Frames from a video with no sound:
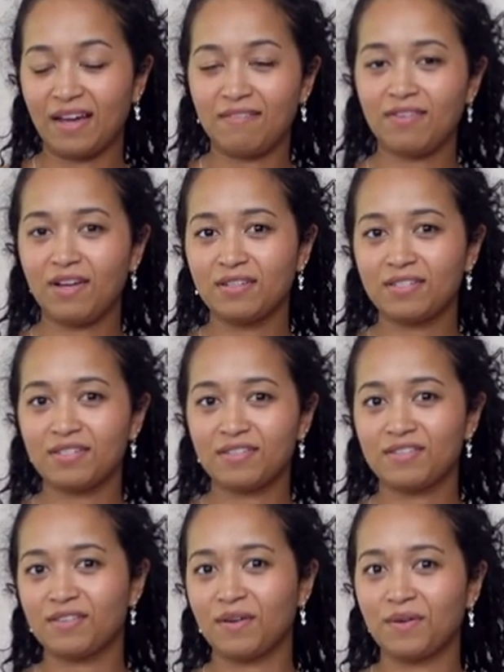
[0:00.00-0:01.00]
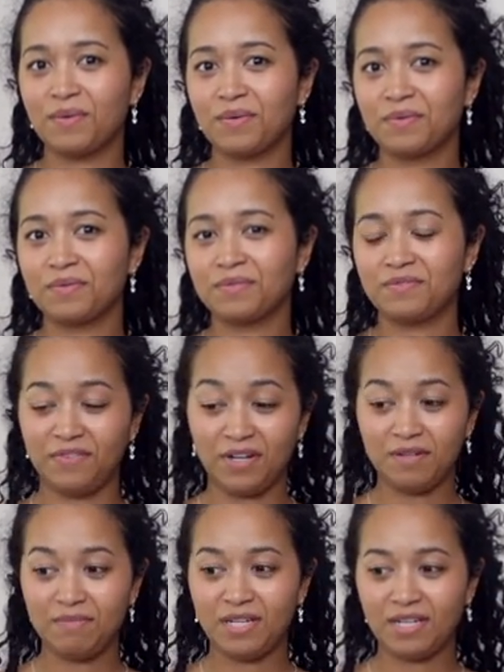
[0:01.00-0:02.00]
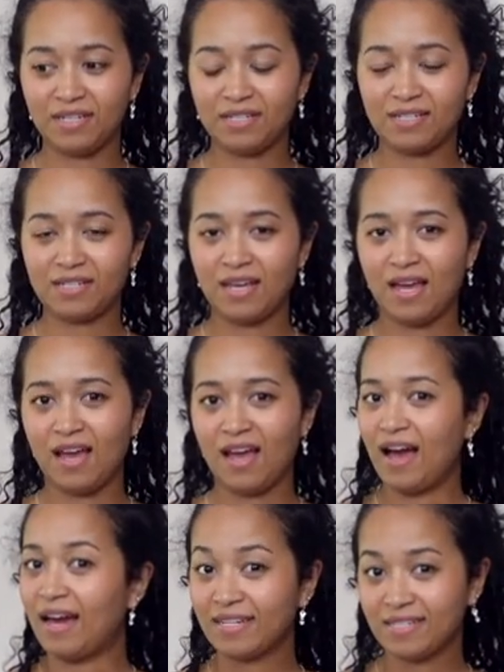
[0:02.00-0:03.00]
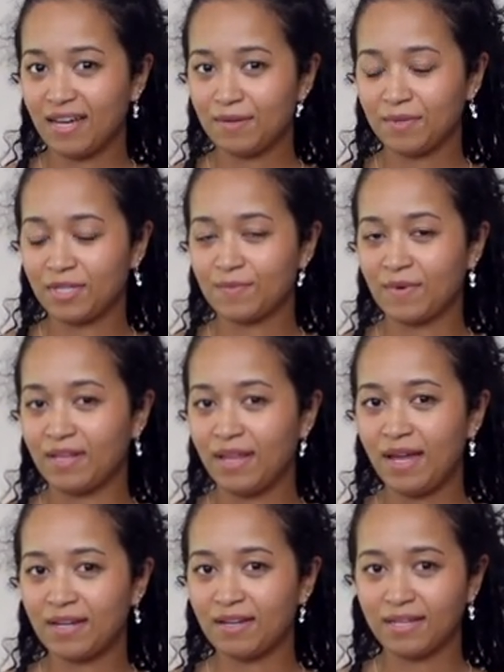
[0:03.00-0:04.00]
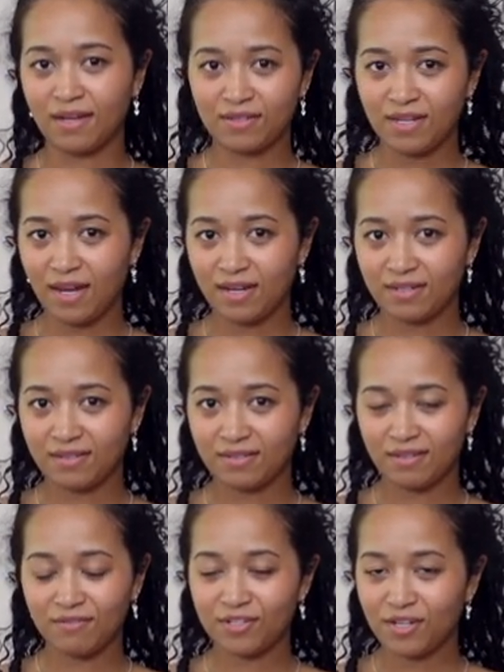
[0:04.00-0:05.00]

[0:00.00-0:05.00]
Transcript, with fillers: I felt so fun because I decided to put this bralette on the outside of the